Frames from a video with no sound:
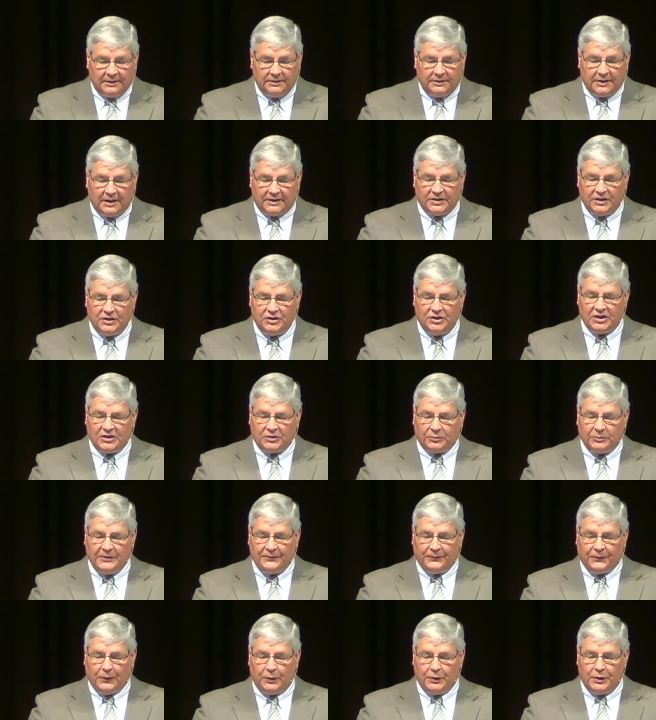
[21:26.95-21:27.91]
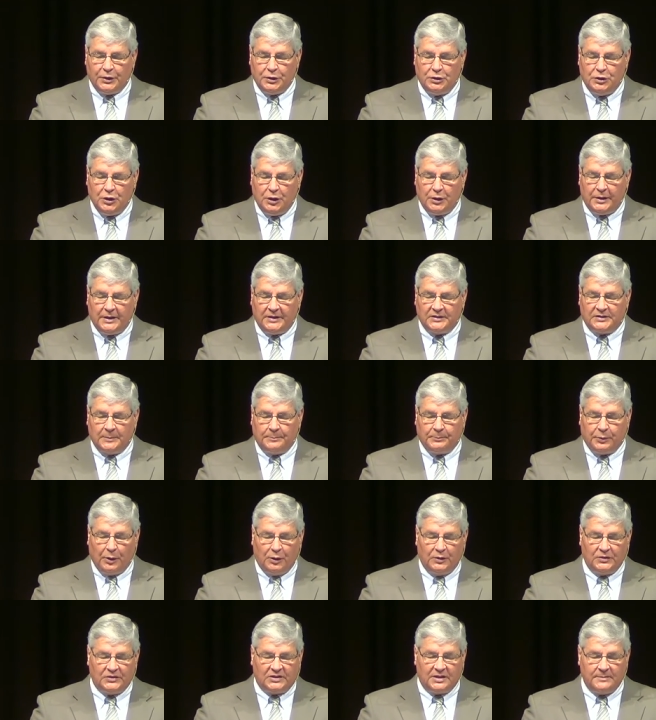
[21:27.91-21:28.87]
doesn't just refer to good as
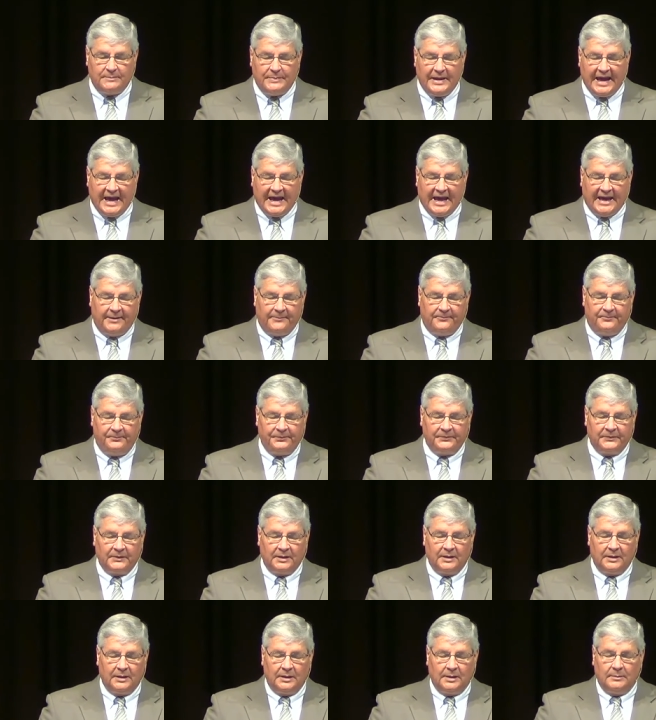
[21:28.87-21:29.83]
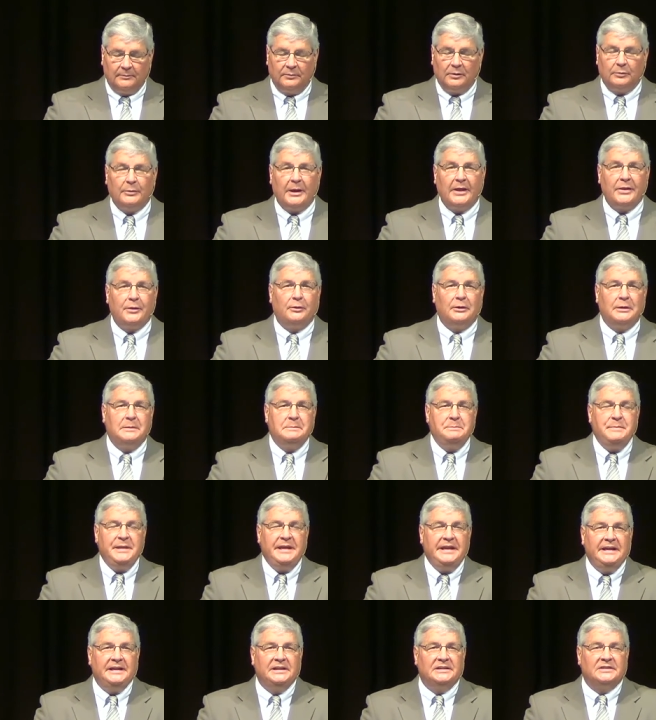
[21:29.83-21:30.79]
opposed to bad, but rather it
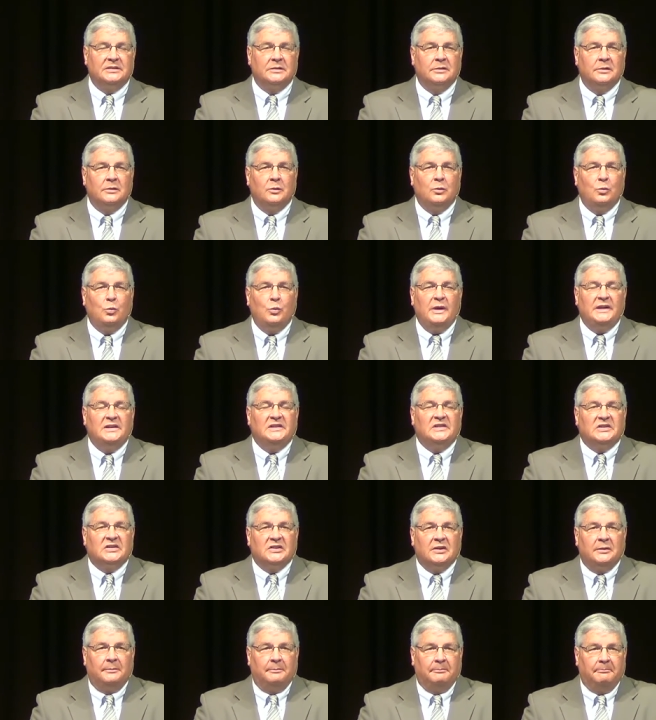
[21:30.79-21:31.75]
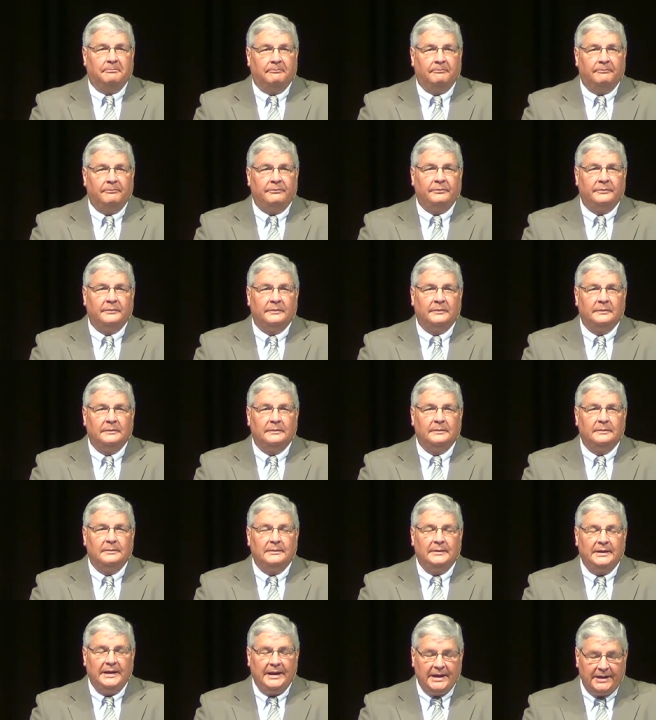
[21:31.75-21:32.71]
means winsome
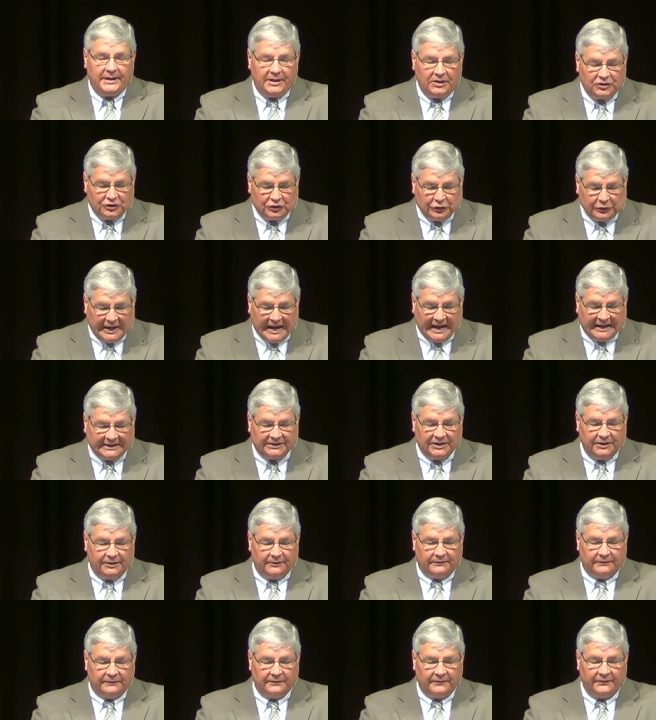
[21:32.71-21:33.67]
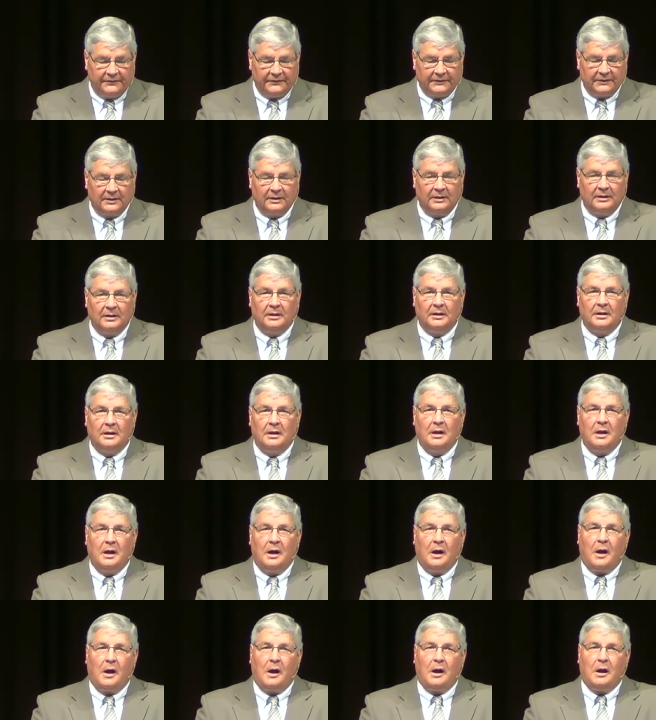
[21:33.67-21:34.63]
and attractive.
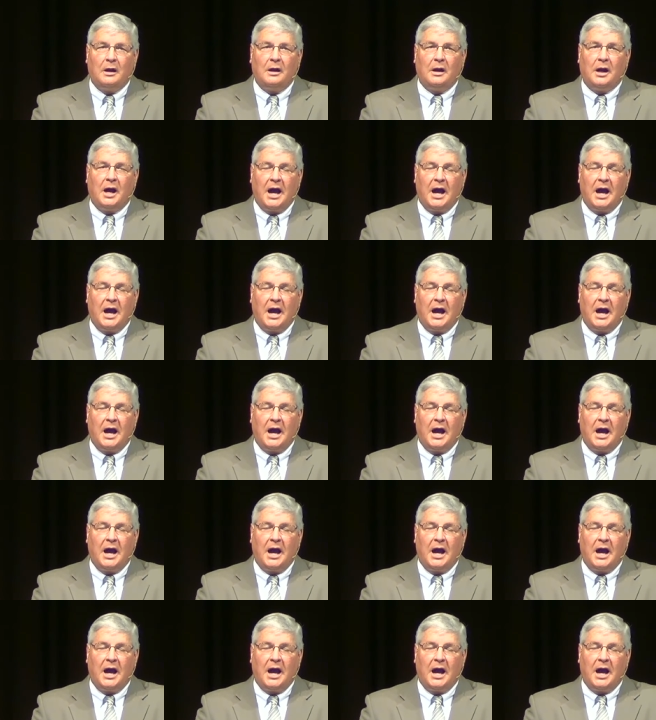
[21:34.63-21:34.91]
Our